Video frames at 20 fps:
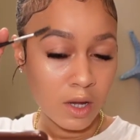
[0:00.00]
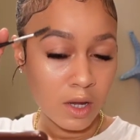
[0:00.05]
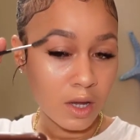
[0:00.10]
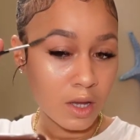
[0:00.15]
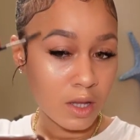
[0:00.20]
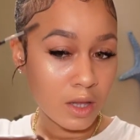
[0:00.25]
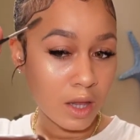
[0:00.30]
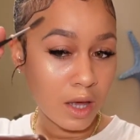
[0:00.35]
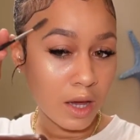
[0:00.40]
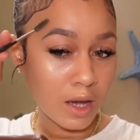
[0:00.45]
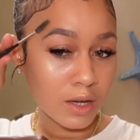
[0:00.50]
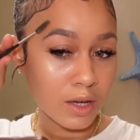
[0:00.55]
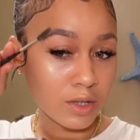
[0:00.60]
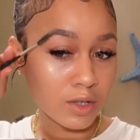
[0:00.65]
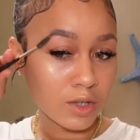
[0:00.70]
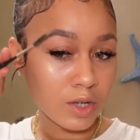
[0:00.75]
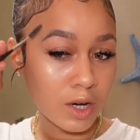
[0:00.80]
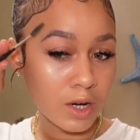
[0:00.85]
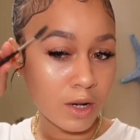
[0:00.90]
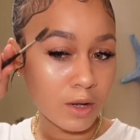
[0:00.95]
And like
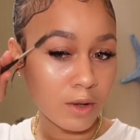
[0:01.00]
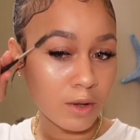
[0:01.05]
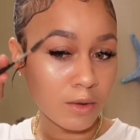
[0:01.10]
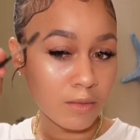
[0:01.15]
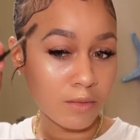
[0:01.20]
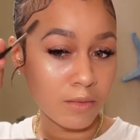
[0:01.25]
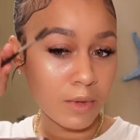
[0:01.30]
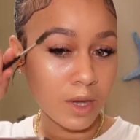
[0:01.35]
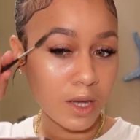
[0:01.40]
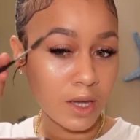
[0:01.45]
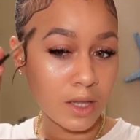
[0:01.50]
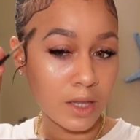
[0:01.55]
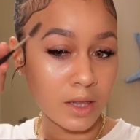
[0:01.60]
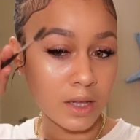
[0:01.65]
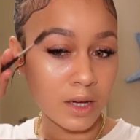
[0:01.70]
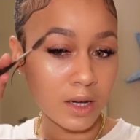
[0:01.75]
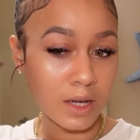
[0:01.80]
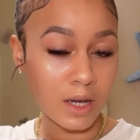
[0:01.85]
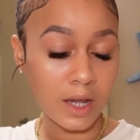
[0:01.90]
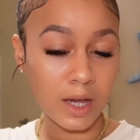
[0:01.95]
try to make it
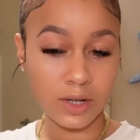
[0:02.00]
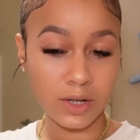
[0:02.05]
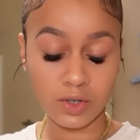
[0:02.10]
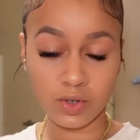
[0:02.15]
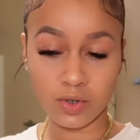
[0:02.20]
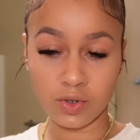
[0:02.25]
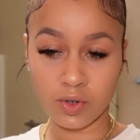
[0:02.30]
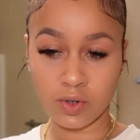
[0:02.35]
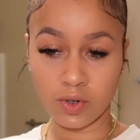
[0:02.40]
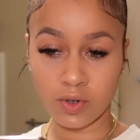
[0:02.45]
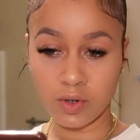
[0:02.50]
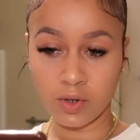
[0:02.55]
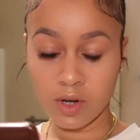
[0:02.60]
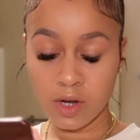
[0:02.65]
look natural.